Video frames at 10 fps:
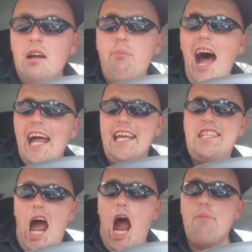Party
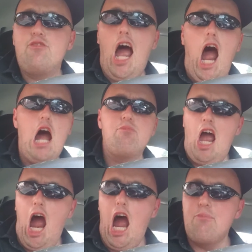time, time,
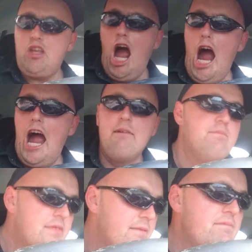time, time!
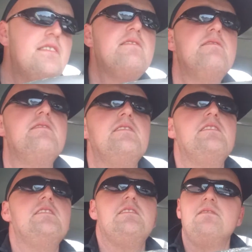
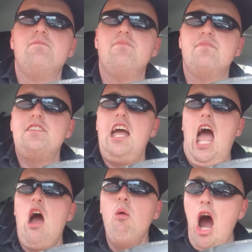It's party
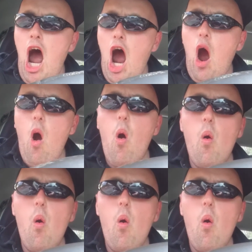time! Woo!